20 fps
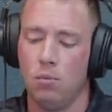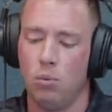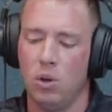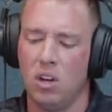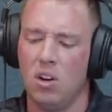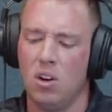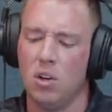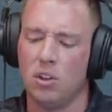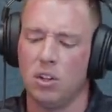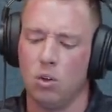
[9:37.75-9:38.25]
We
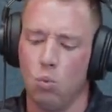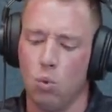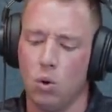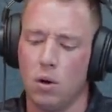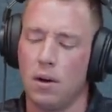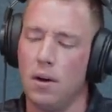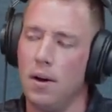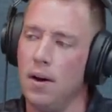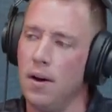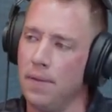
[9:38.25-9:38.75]
call it the
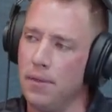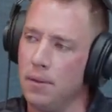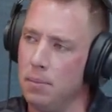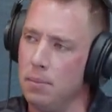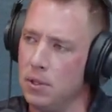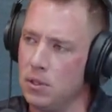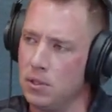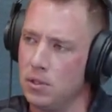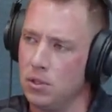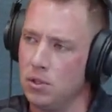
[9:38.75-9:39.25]
Work on the
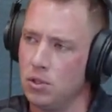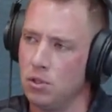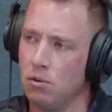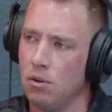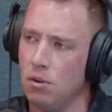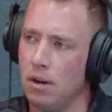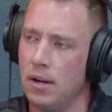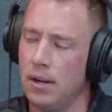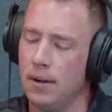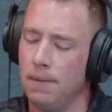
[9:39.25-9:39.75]
Business
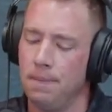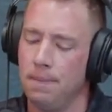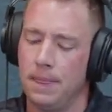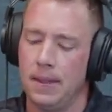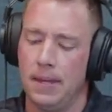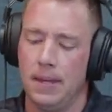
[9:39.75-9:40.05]
training.